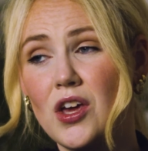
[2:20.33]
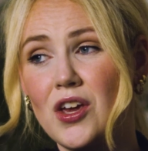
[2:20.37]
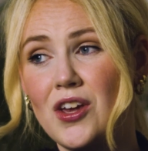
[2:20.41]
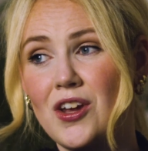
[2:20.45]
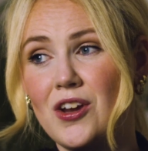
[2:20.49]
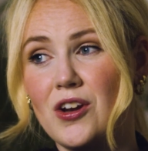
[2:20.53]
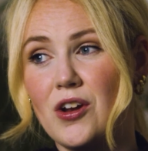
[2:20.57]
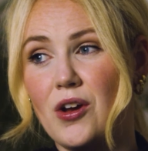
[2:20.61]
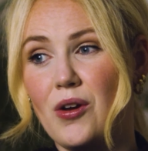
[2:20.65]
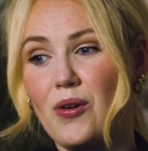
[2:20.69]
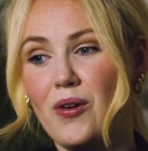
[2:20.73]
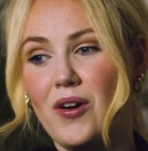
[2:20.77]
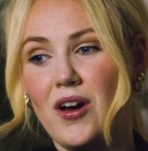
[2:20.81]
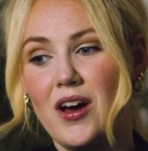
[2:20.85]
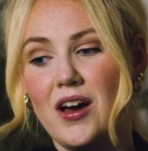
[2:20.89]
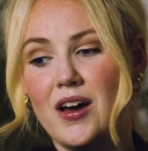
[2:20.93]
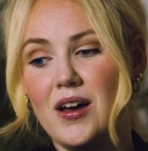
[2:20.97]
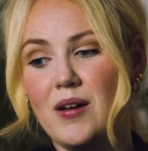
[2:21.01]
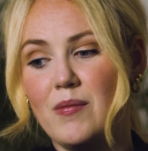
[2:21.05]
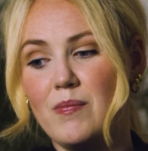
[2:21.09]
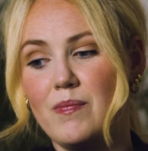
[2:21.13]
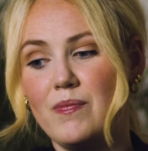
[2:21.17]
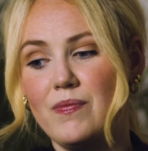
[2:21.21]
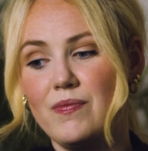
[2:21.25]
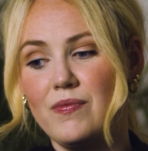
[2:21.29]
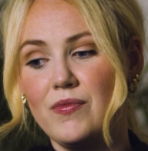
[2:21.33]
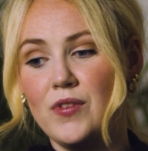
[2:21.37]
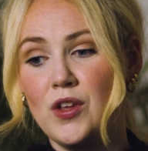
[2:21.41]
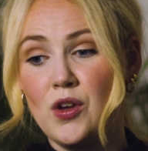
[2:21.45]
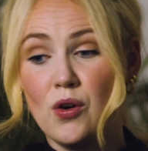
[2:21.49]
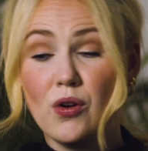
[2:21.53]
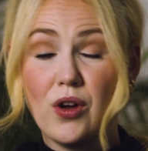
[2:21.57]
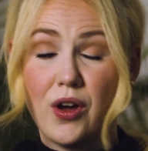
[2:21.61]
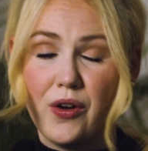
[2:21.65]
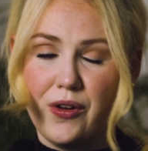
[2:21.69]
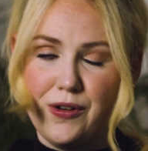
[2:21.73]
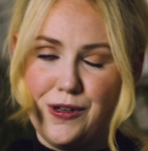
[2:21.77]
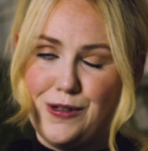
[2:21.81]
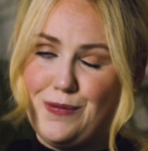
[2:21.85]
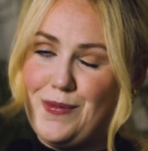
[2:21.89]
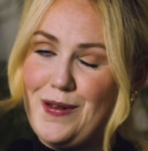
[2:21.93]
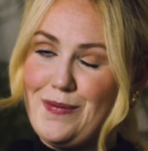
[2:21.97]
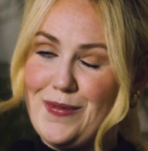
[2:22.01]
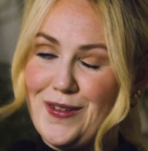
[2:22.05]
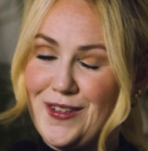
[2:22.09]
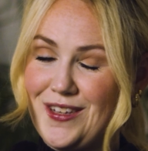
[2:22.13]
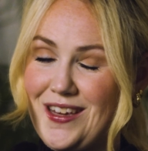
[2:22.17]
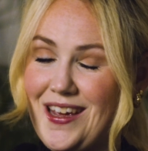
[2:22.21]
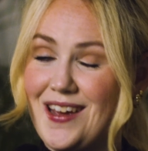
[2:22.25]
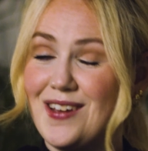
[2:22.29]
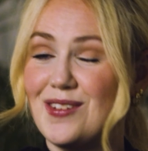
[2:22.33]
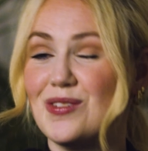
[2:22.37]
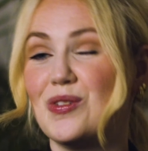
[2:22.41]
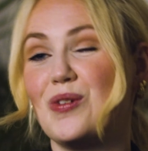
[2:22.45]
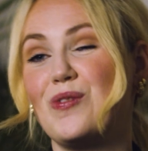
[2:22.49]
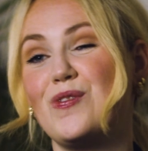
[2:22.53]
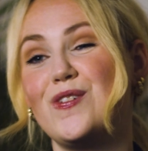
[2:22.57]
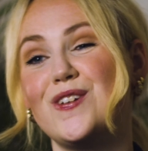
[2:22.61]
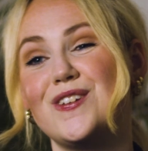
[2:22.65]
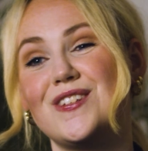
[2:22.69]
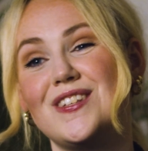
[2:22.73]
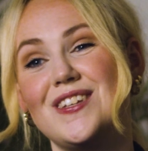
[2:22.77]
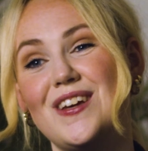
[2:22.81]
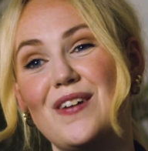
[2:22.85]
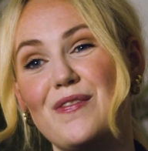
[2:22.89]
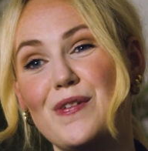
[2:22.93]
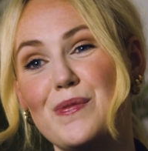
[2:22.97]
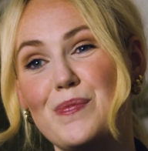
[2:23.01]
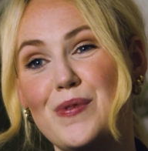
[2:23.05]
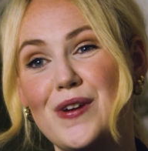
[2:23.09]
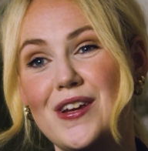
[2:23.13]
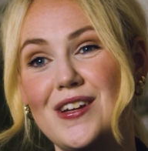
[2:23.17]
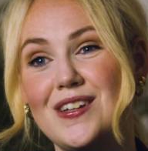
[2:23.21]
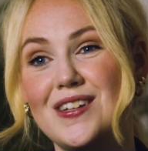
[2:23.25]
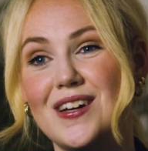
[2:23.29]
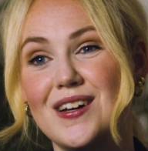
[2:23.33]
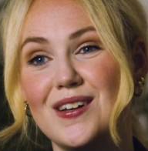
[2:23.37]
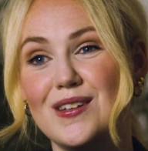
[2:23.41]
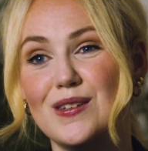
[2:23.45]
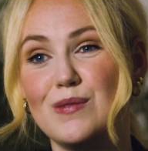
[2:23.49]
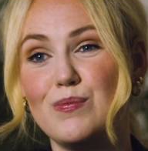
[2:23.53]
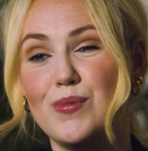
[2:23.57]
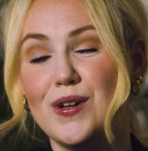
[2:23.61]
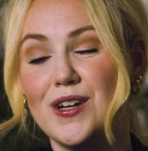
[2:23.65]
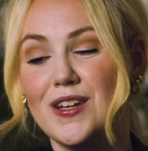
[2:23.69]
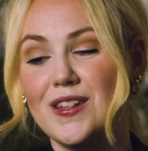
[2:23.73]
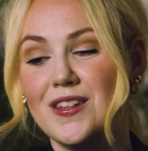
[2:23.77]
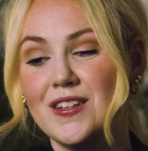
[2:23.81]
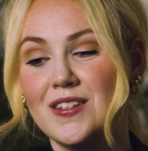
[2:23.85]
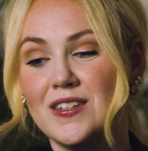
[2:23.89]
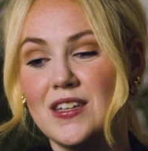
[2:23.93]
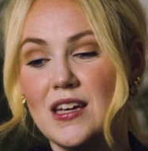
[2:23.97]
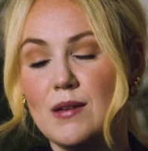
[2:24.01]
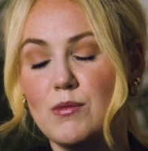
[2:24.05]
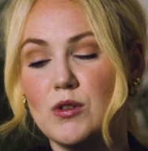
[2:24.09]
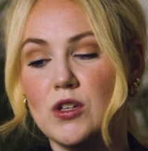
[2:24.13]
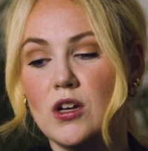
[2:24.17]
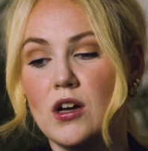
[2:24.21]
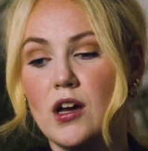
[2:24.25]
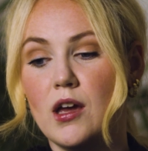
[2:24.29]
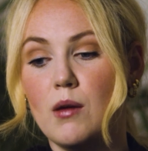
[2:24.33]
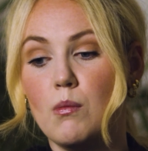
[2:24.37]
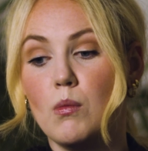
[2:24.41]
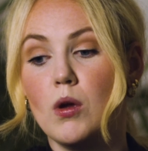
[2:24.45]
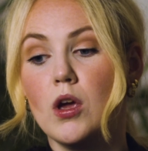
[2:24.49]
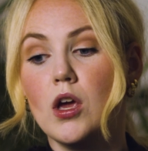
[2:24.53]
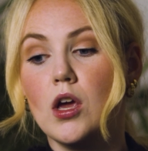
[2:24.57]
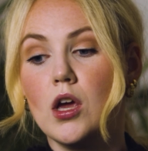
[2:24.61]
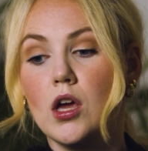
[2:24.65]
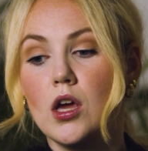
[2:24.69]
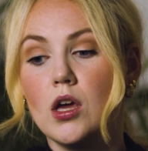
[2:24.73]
You know, you're going to make mistakes, obviously everybody does, but at the same time,